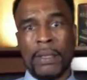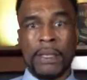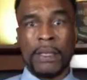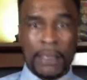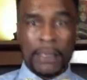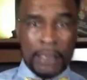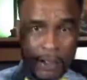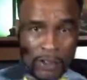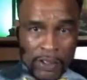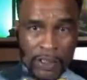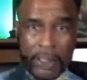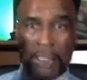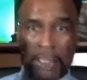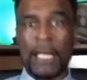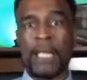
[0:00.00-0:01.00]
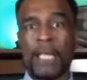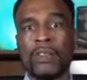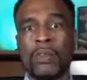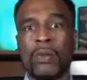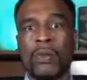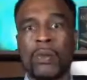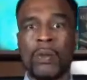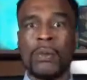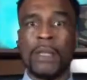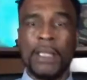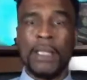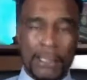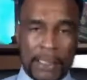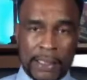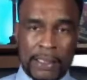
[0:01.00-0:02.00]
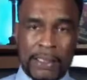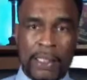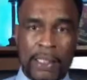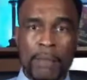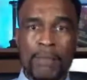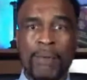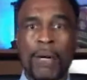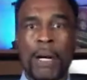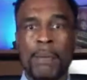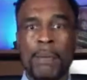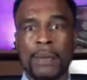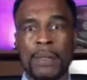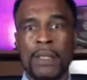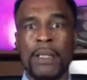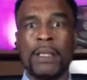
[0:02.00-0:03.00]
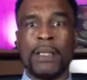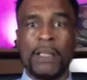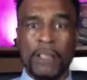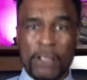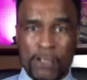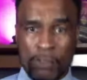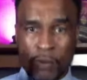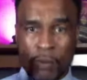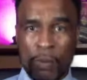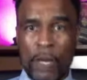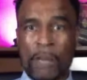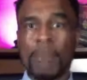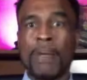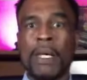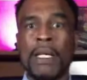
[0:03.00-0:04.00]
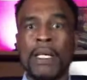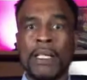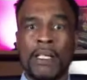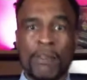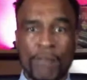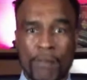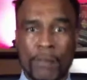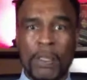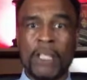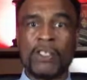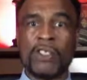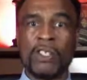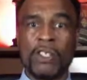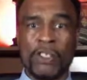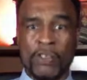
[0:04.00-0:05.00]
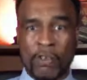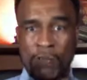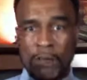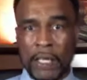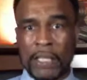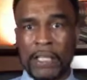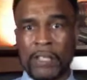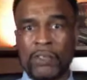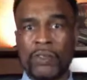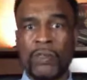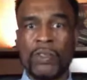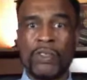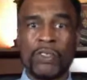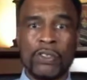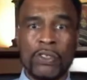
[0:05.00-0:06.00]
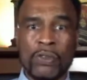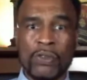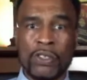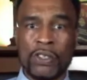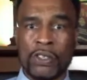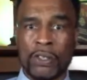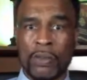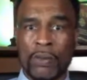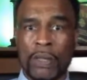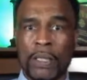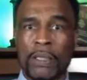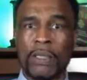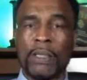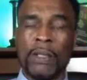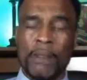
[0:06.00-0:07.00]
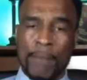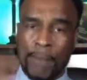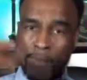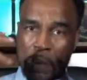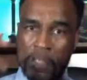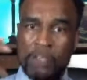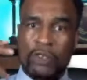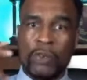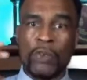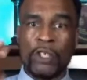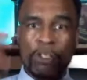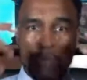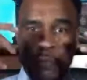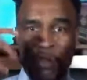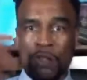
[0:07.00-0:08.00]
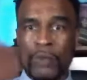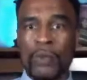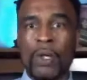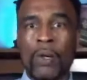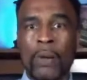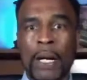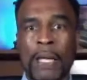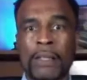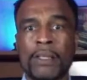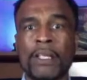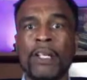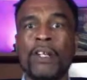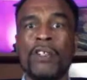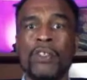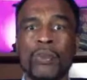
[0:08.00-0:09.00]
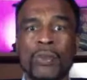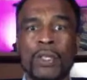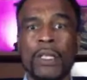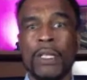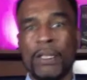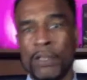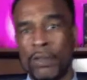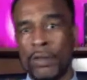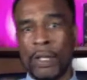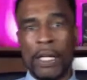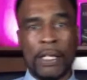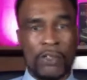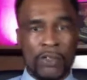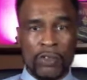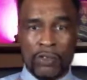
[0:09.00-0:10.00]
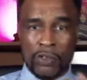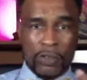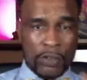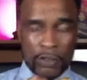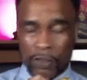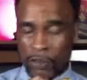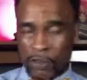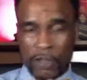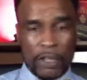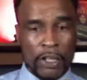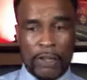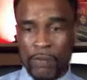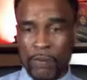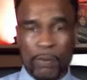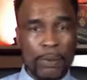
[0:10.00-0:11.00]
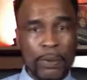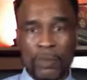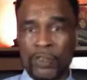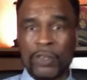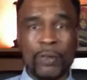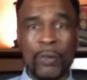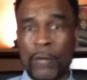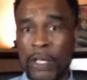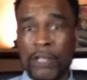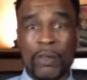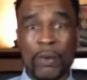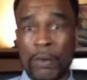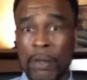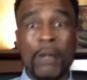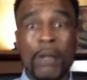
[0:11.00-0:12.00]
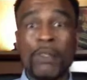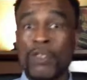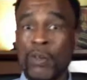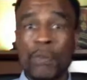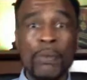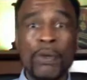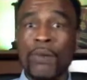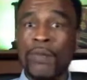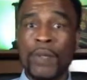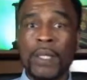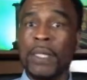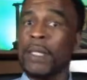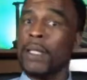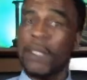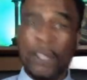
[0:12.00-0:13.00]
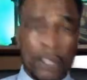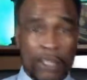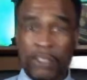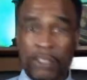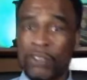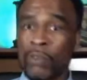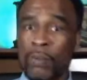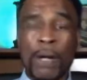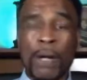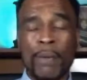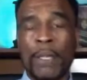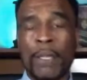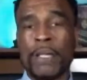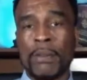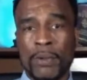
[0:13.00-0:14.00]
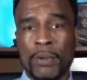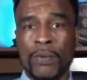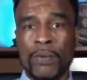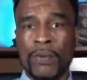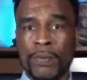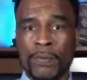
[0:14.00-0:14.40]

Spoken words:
Get an S corp. Get set up properly. Get your right banking information. Get your financial institutions corrected. Make sure that when you go out there, you got your deliverables and the way you're moving is the right way to move.